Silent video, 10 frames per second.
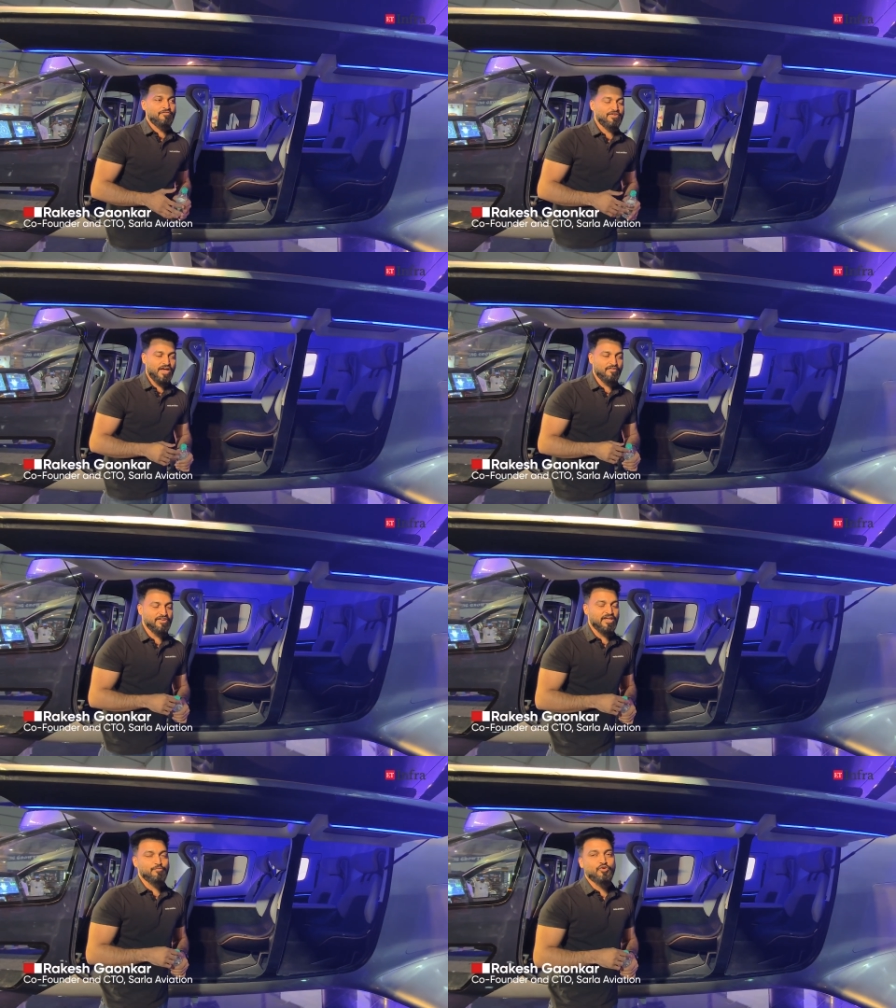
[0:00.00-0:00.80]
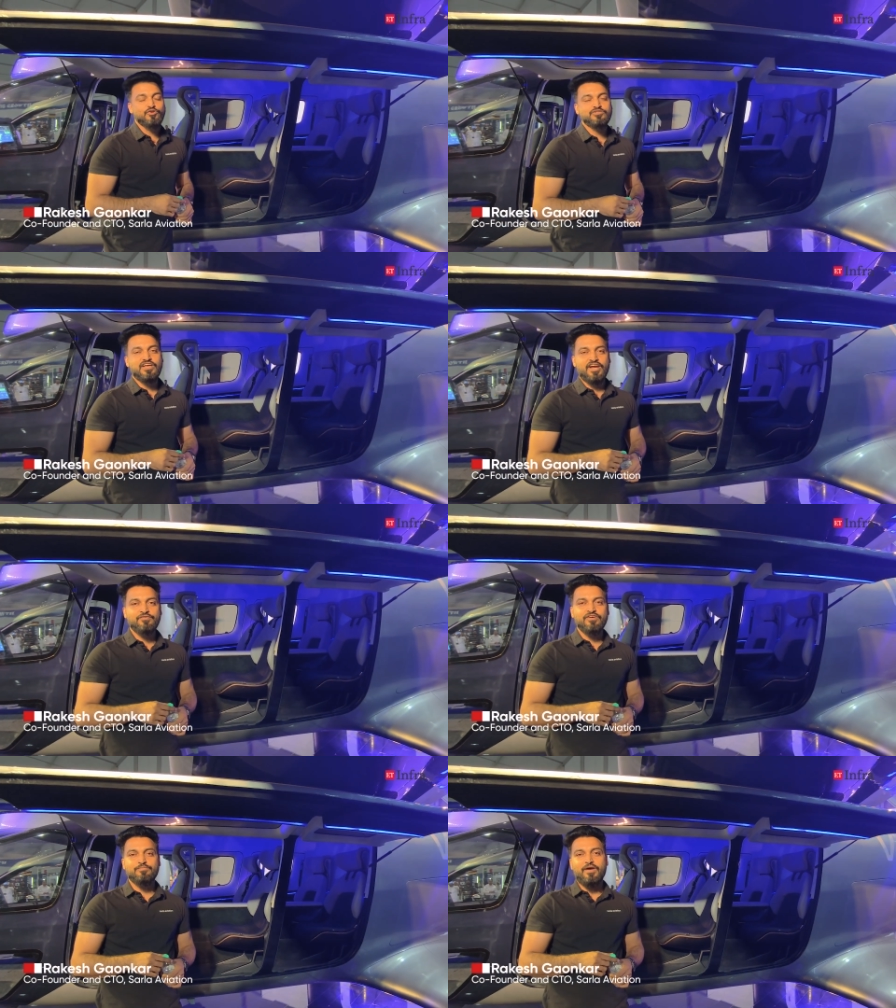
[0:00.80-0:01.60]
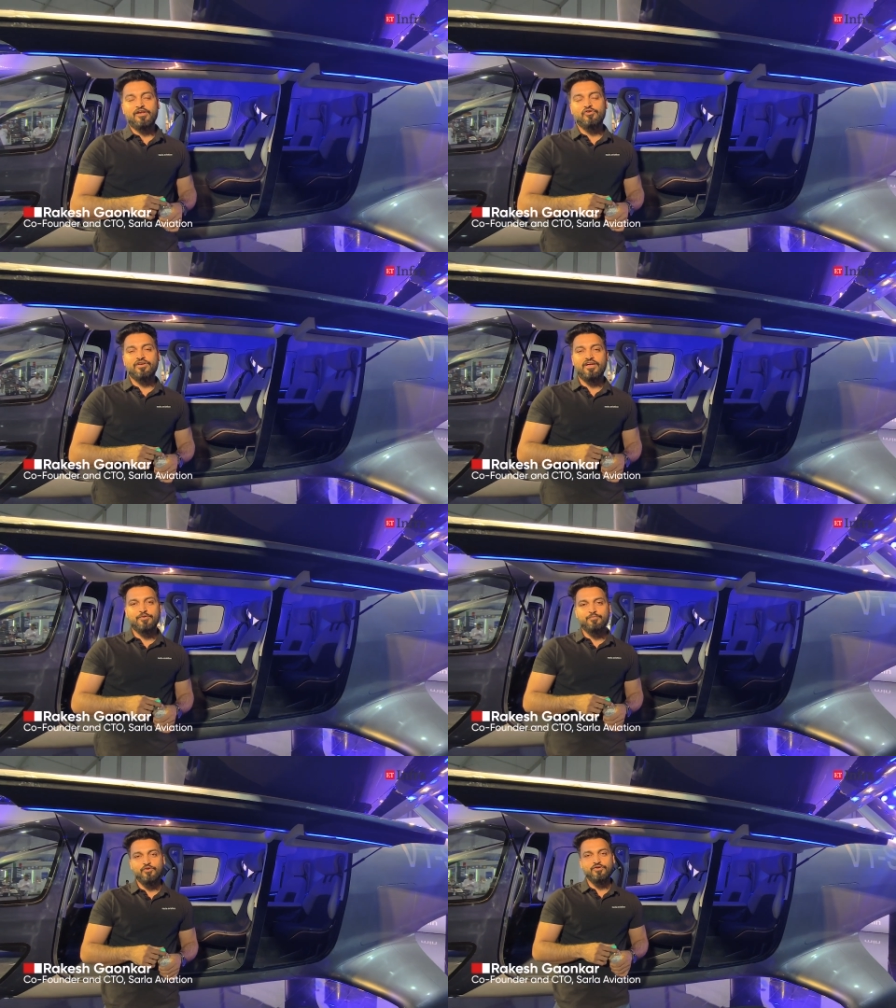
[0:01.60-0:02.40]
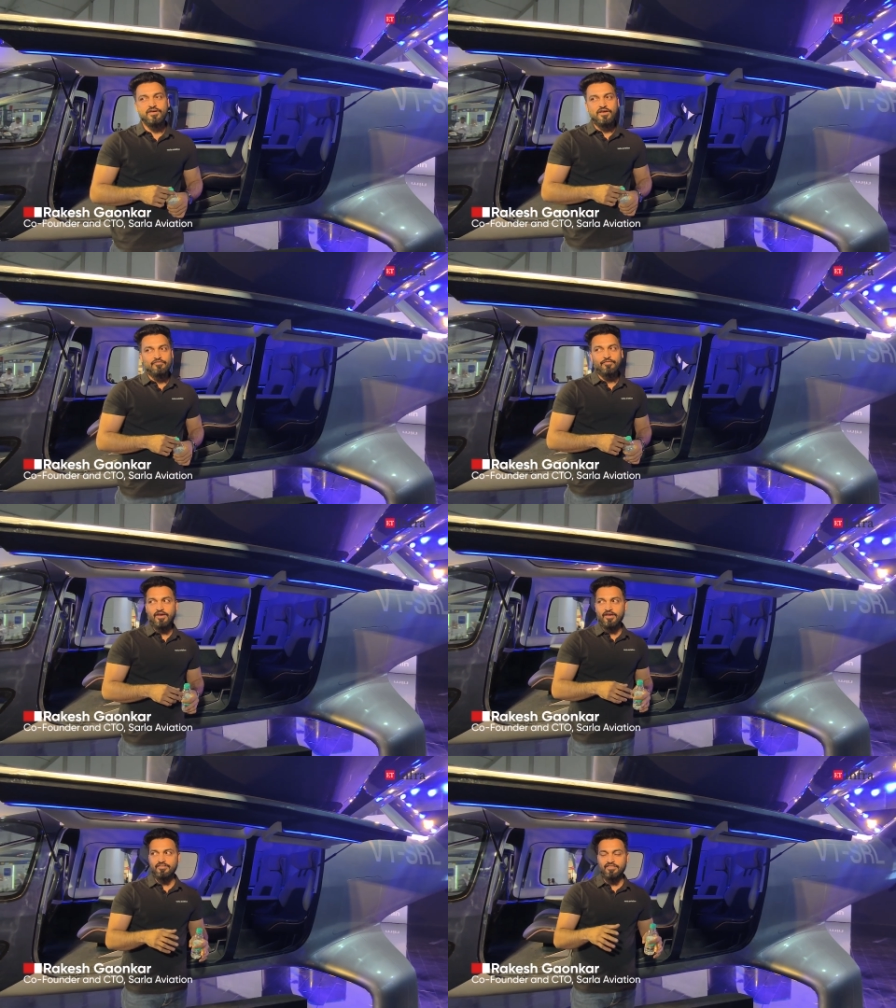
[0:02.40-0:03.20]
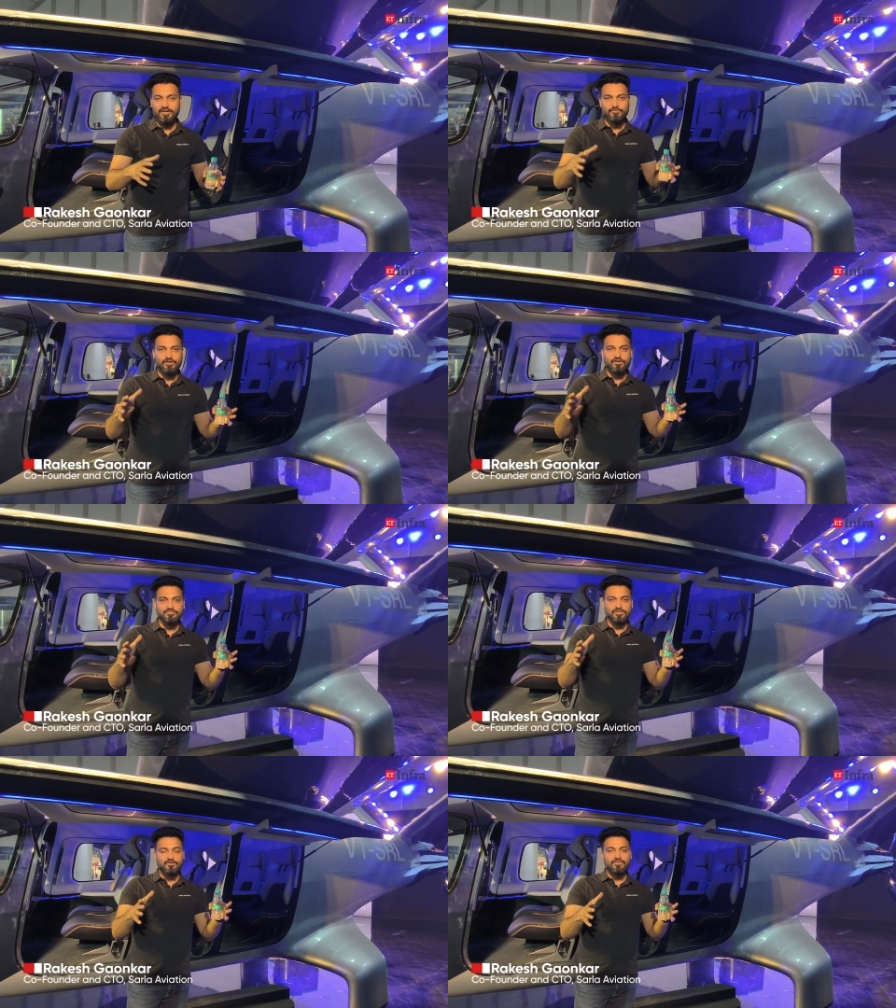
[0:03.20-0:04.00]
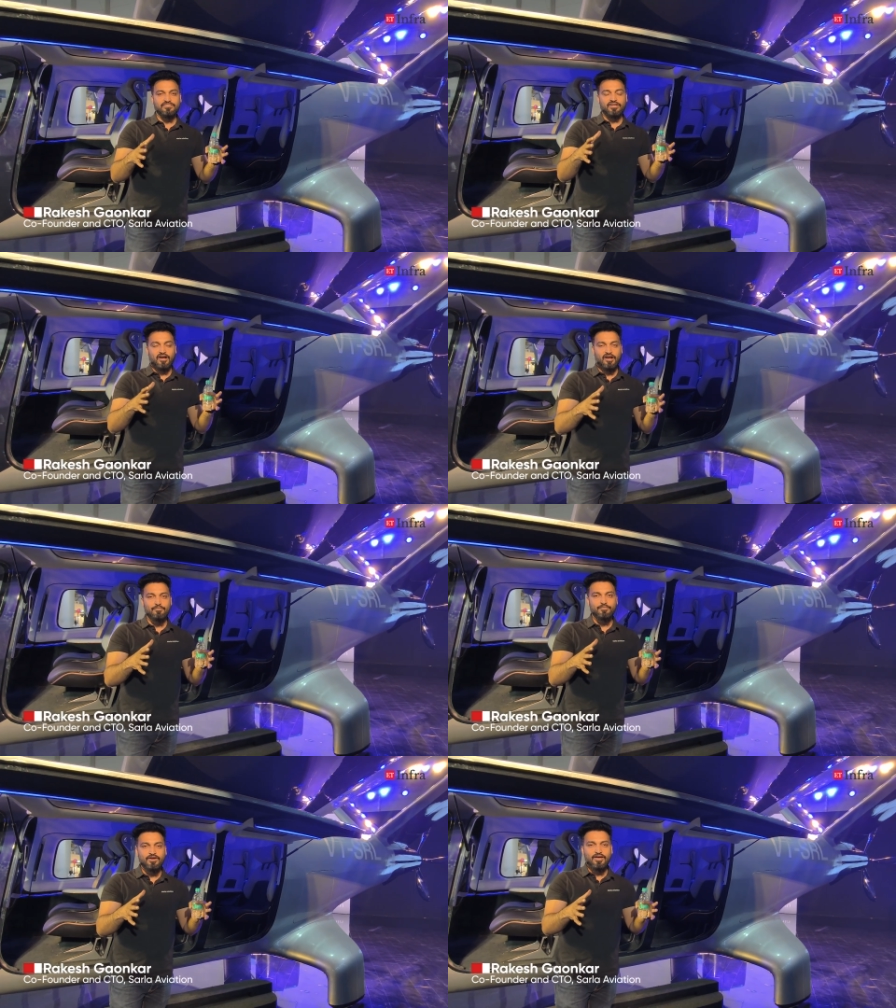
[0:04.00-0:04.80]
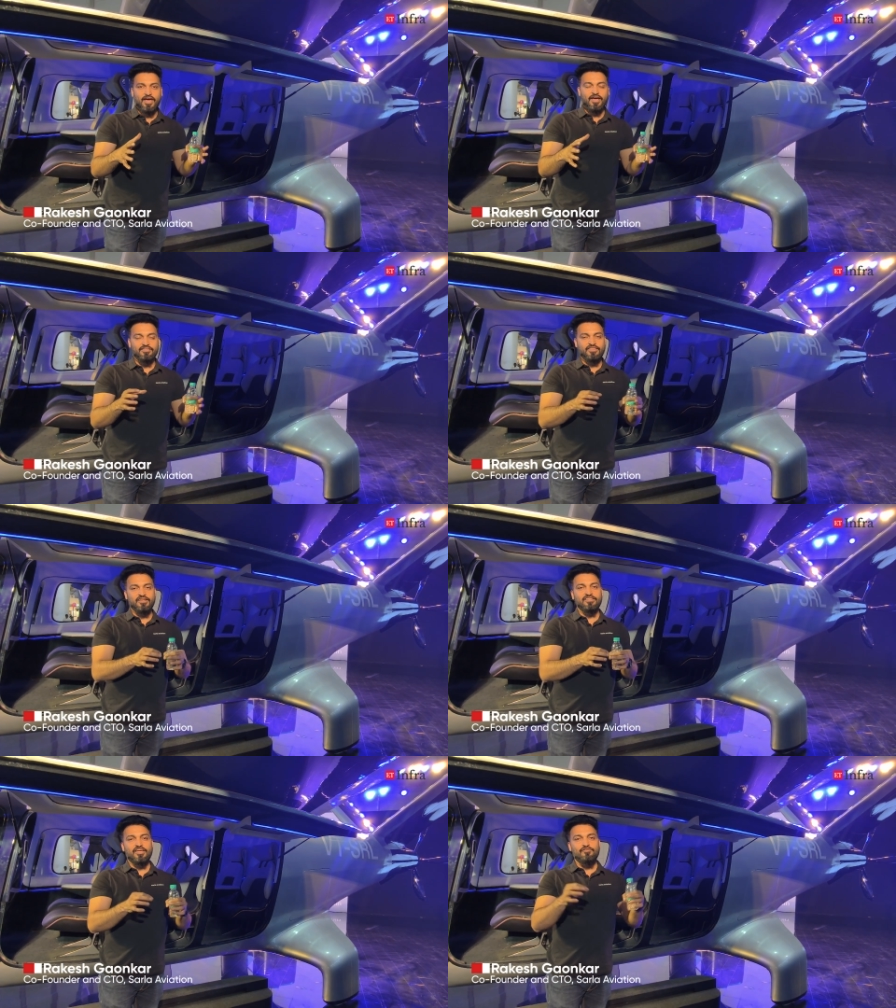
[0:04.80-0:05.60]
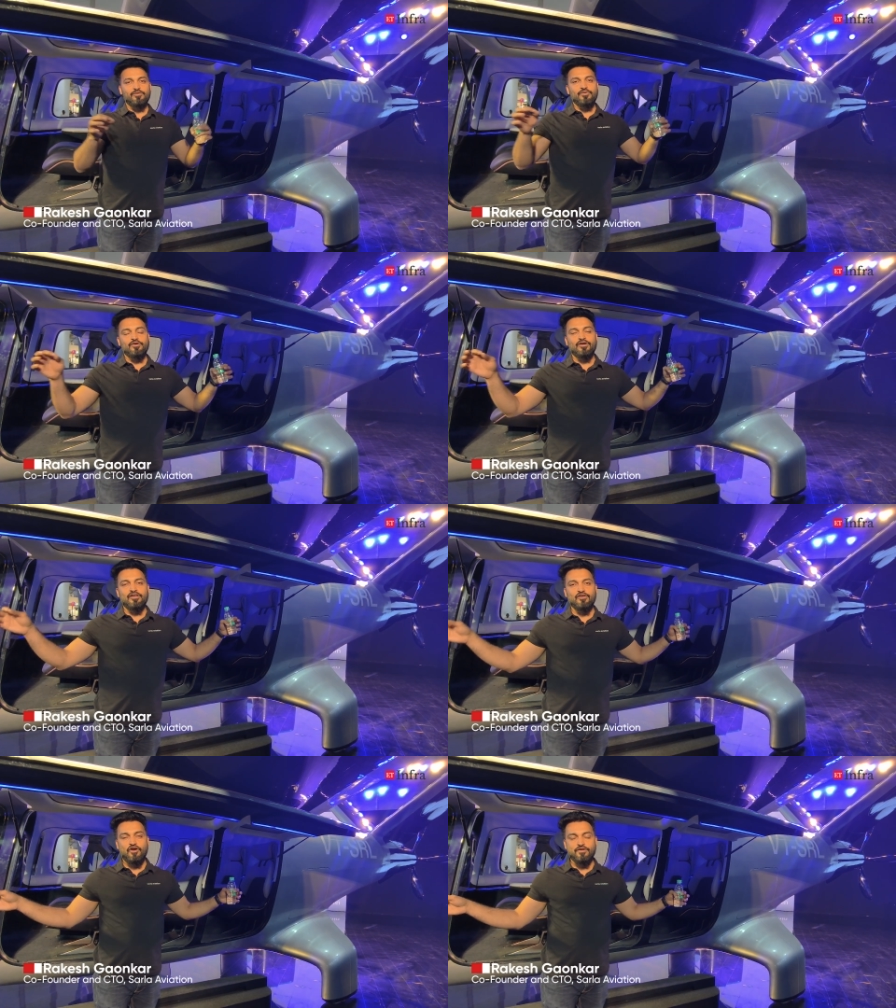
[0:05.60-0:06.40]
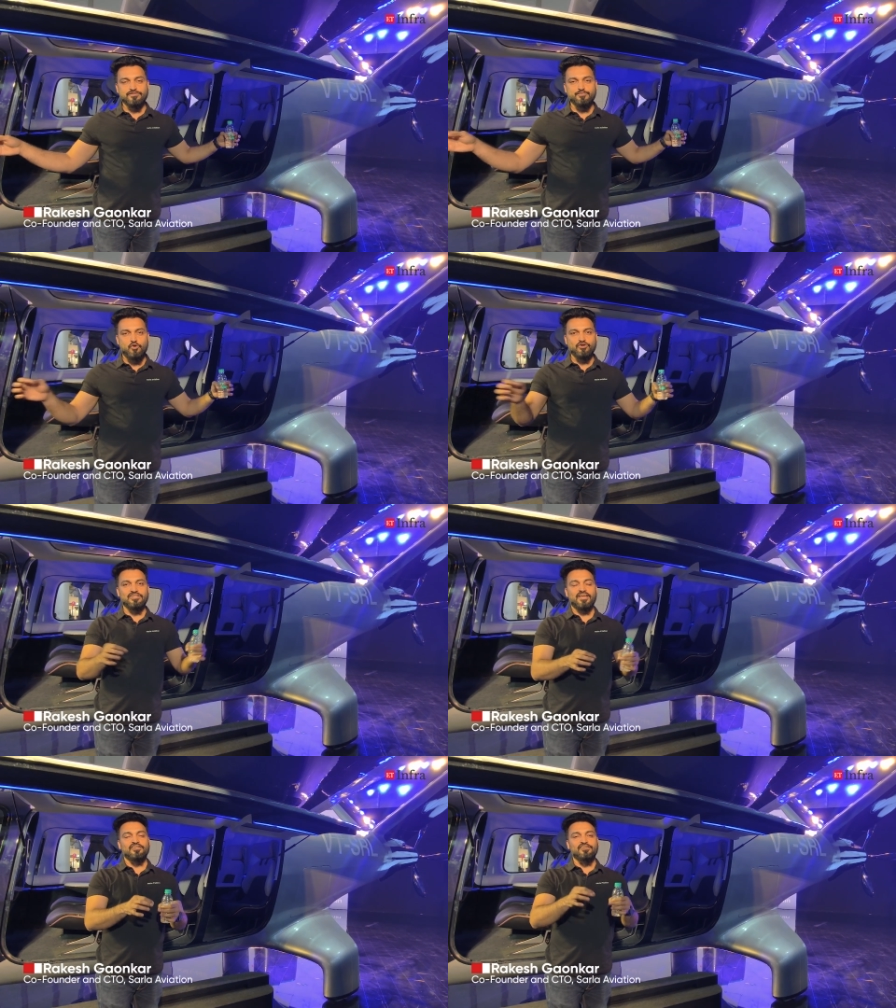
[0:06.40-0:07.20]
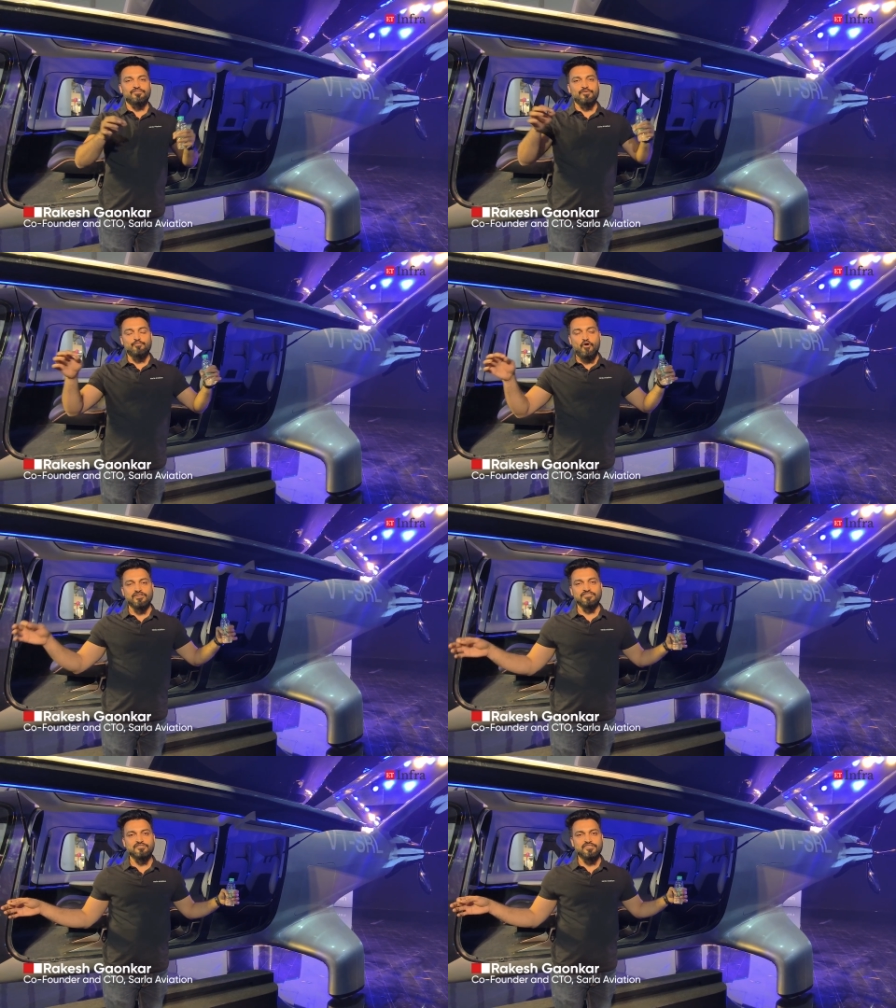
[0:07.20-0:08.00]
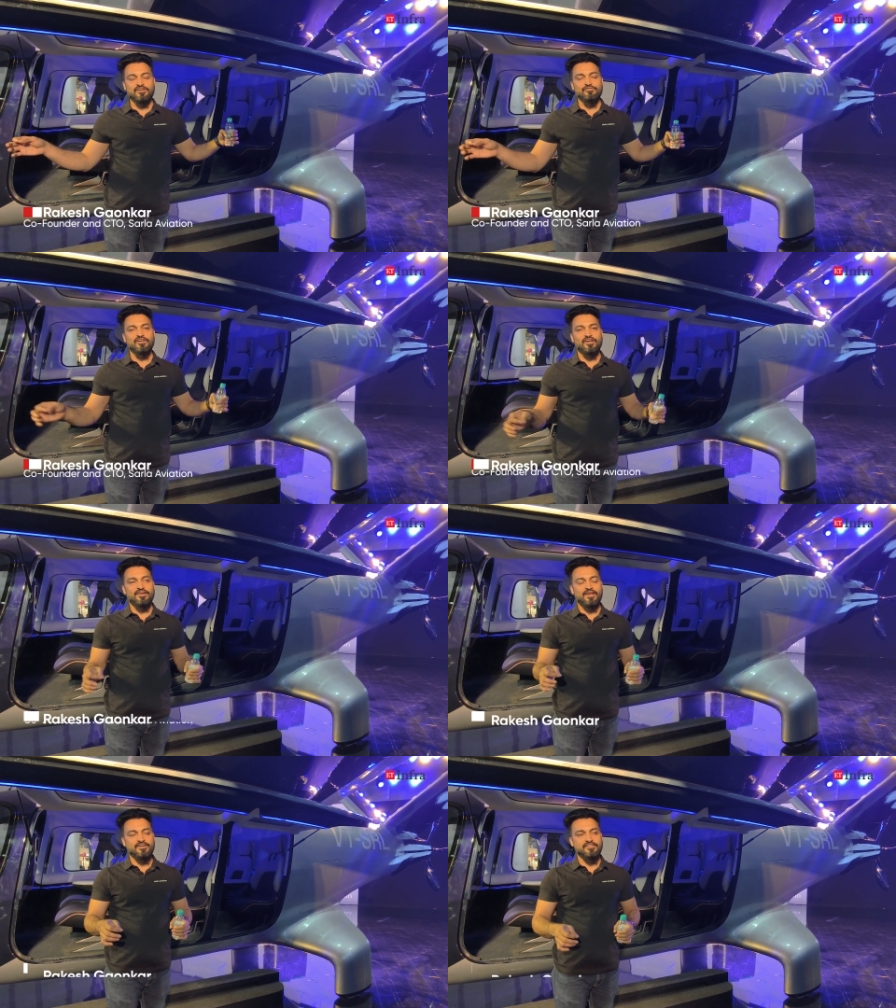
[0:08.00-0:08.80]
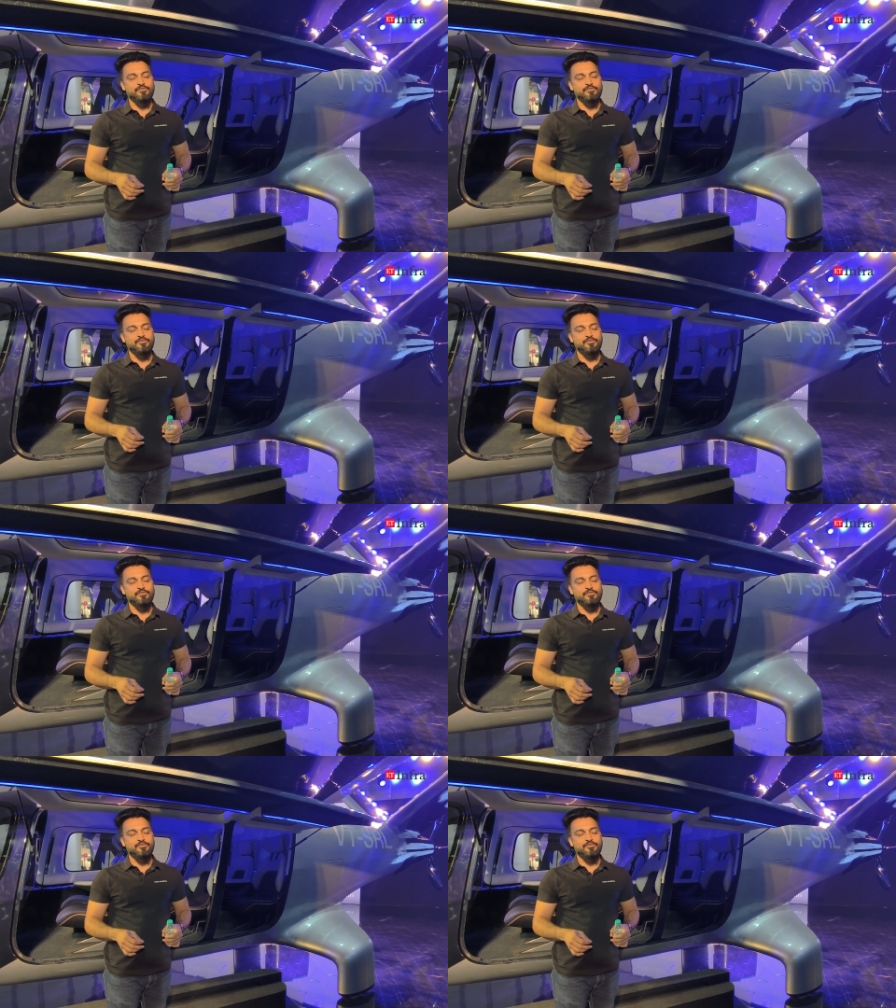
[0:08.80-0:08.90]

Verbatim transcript: we have an MOU signed with Bangalore Airport where that will serve as a hub and then there will be a, a lot of spokes like different points that will connect.